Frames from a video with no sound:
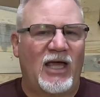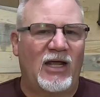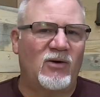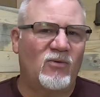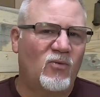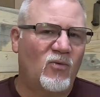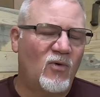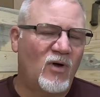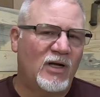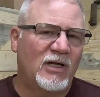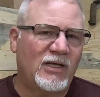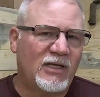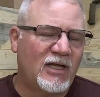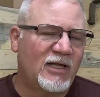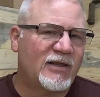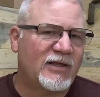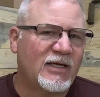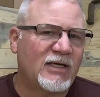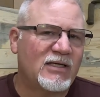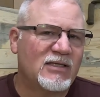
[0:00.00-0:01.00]
And one of
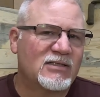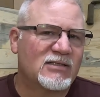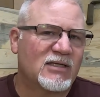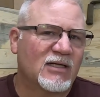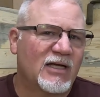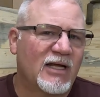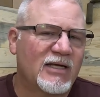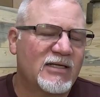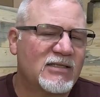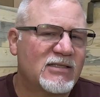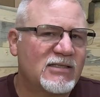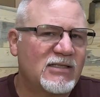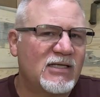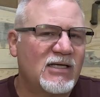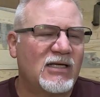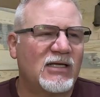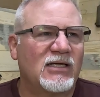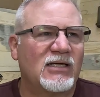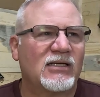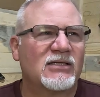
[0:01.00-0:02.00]
the things that I
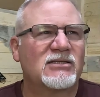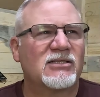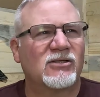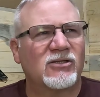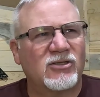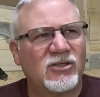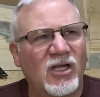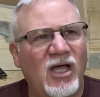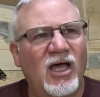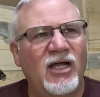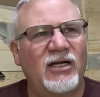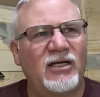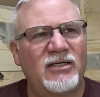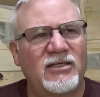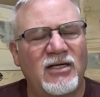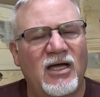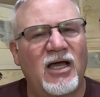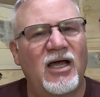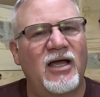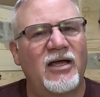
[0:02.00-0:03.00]
see is a lot
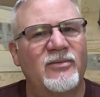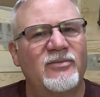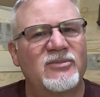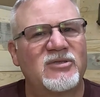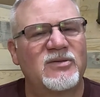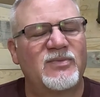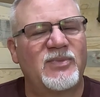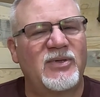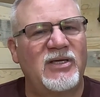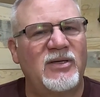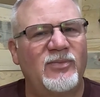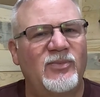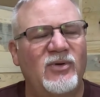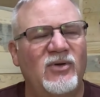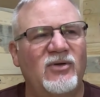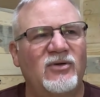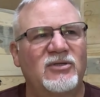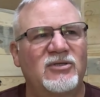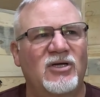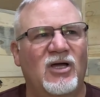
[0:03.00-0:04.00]
of times
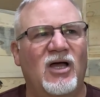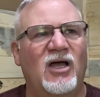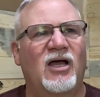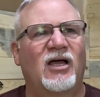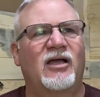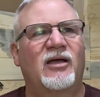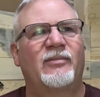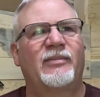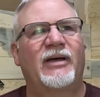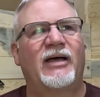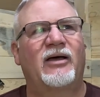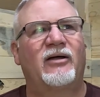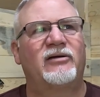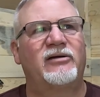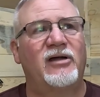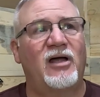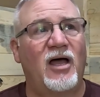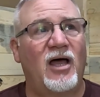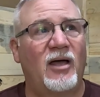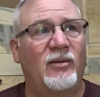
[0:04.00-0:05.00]
people talk about
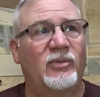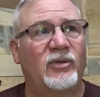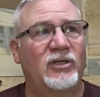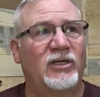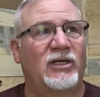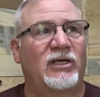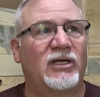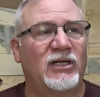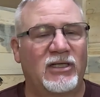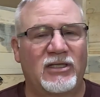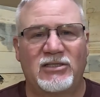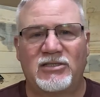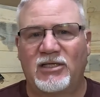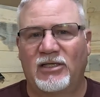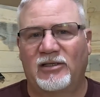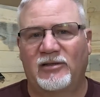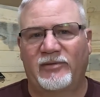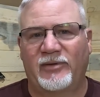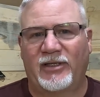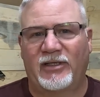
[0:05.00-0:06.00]
not putting in a
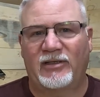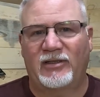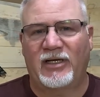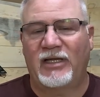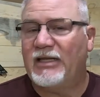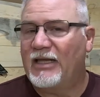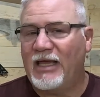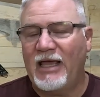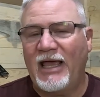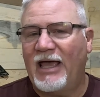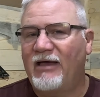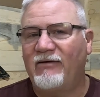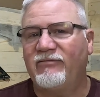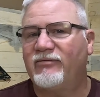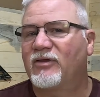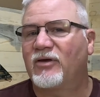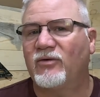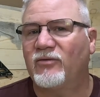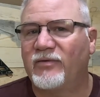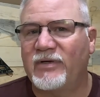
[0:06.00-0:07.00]
generator and they
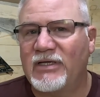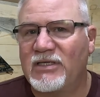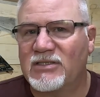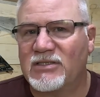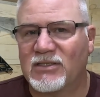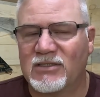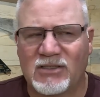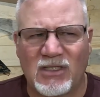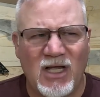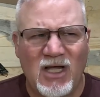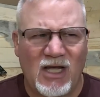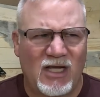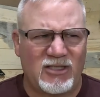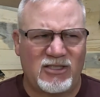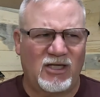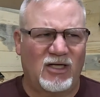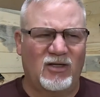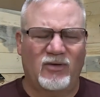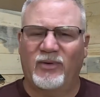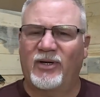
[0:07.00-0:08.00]
have their reasons. A
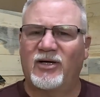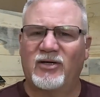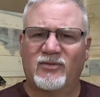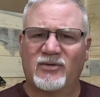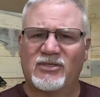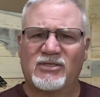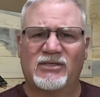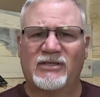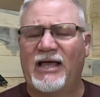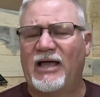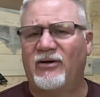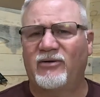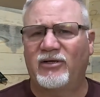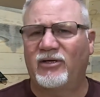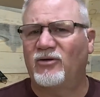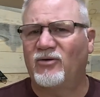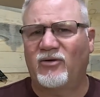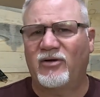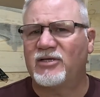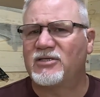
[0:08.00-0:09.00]
generator is loud
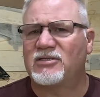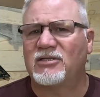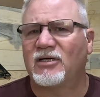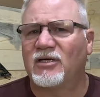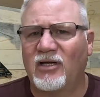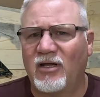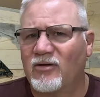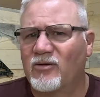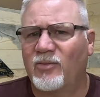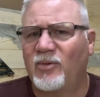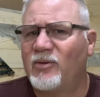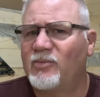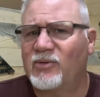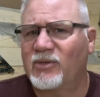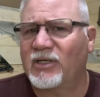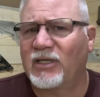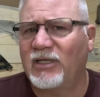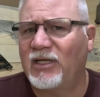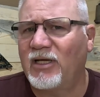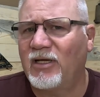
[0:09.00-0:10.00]
and noisy and other
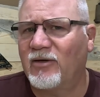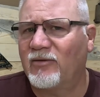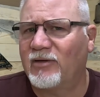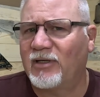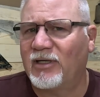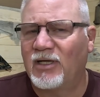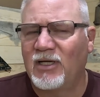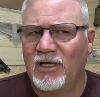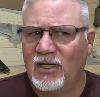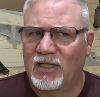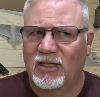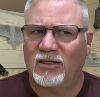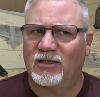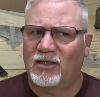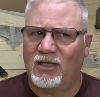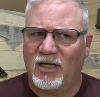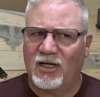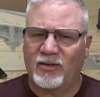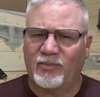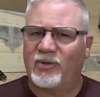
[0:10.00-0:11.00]
people can hear it. And a
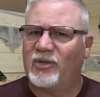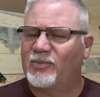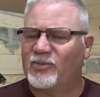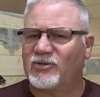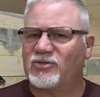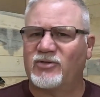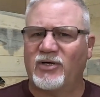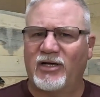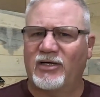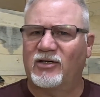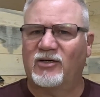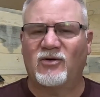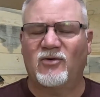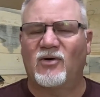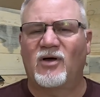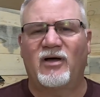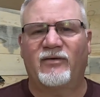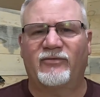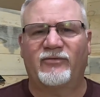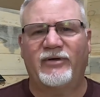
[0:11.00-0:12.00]
lot of people trying to
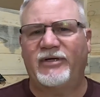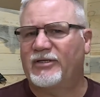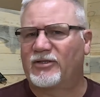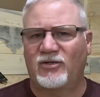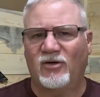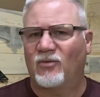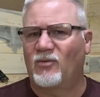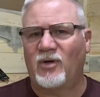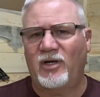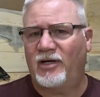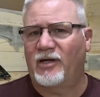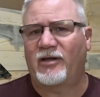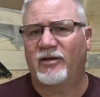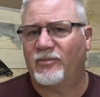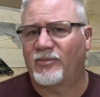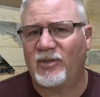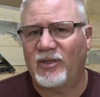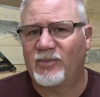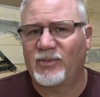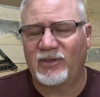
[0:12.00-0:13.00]
go off grid don't want
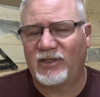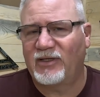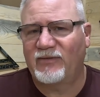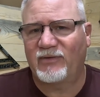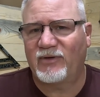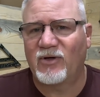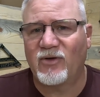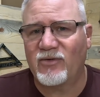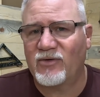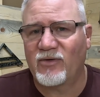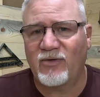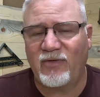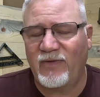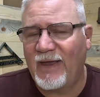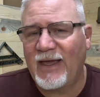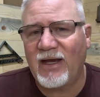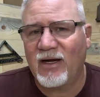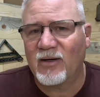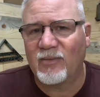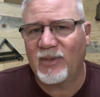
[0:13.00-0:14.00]
other people to even know they're
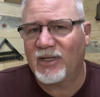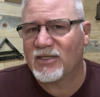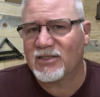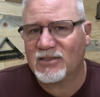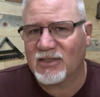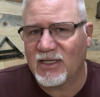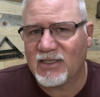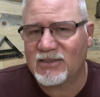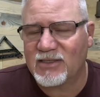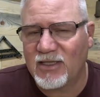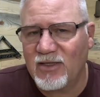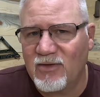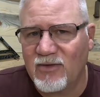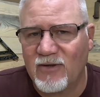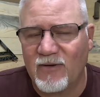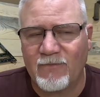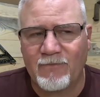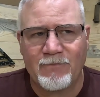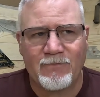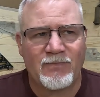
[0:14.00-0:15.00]
there, much less hear
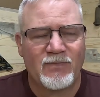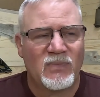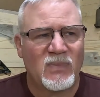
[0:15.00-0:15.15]
them.